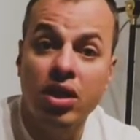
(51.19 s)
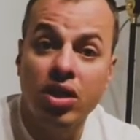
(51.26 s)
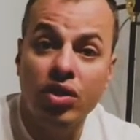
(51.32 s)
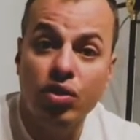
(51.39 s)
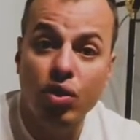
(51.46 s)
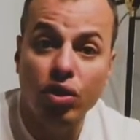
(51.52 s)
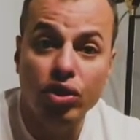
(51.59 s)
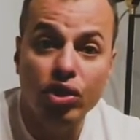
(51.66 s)

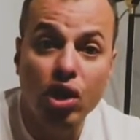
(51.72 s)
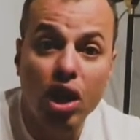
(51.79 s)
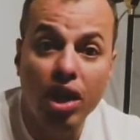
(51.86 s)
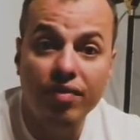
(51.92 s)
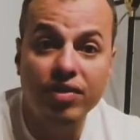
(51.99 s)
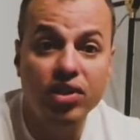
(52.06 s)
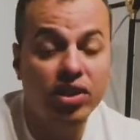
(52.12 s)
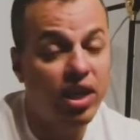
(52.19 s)
your
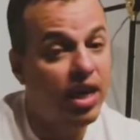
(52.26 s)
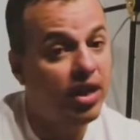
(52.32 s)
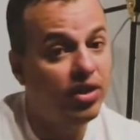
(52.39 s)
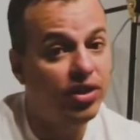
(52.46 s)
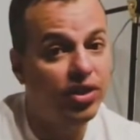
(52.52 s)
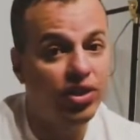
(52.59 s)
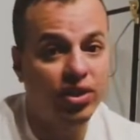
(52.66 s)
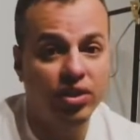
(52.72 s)
dive
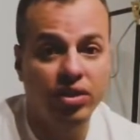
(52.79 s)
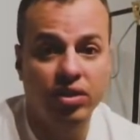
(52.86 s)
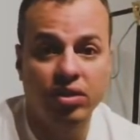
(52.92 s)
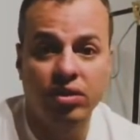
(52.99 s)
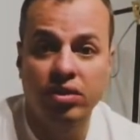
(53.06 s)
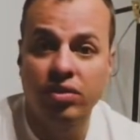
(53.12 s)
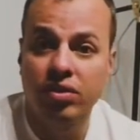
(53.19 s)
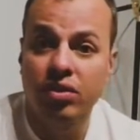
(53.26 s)
stage,
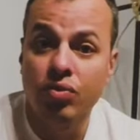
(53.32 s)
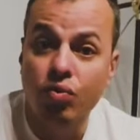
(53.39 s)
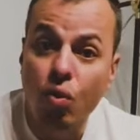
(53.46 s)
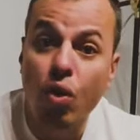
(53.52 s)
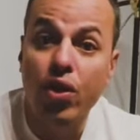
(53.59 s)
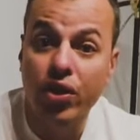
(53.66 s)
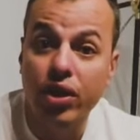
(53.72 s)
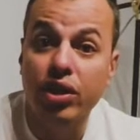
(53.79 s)

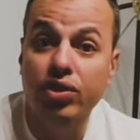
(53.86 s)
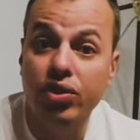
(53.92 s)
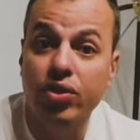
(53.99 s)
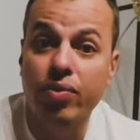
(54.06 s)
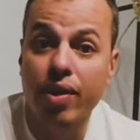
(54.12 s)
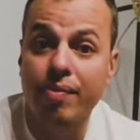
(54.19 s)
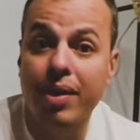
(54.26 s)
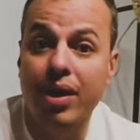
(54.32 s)
what you need to
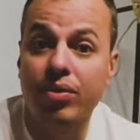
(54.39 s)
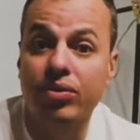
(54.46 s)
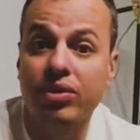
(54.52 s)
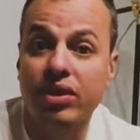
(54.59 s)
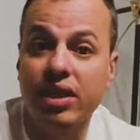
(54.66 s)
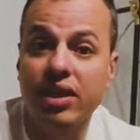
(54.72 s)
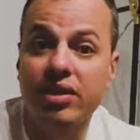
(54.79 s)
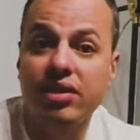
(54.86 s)
know about
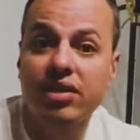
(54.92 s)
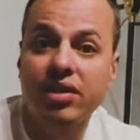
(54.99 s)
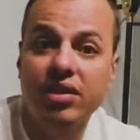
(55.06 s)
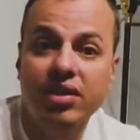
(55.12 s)
it.